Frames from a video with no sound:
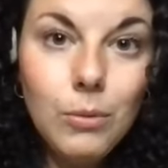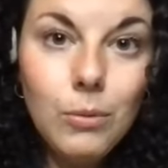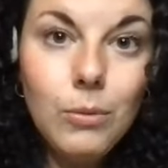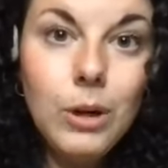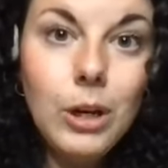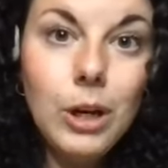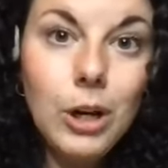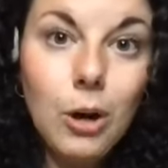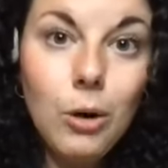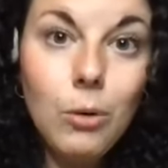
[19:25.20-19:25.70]

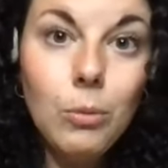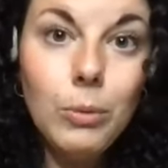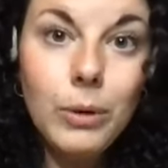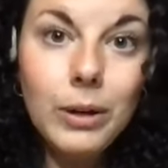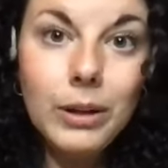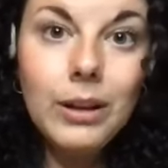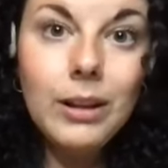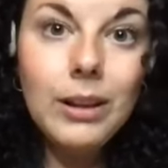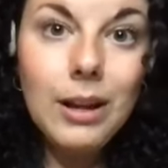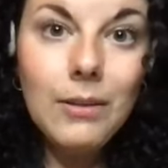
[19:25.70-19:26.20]
you know,
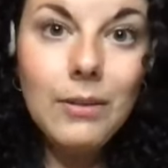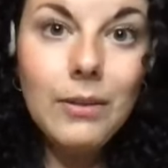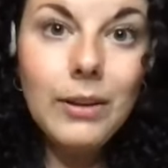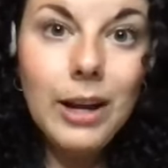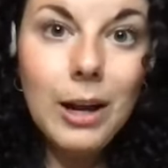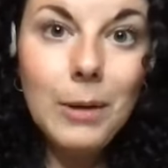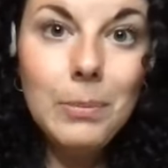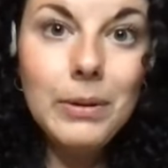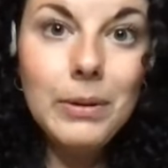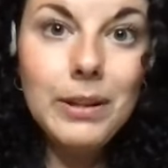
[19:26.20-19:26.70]
really
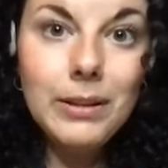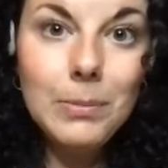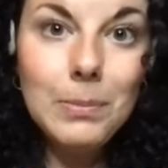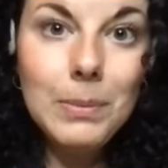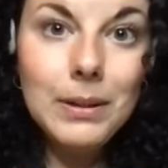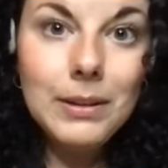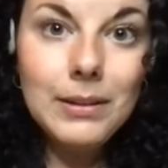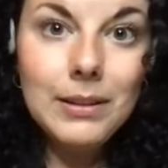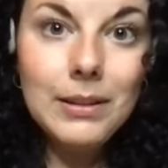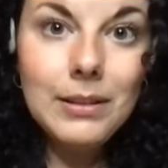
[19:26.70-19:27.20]
leveling up in this
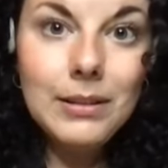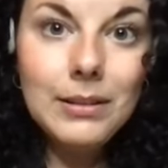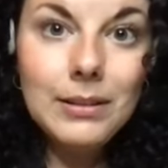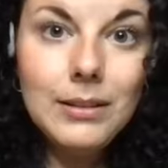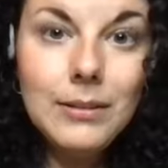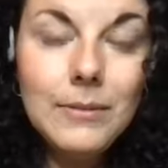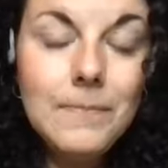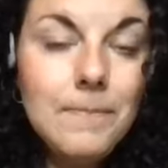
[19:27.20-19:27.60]
business,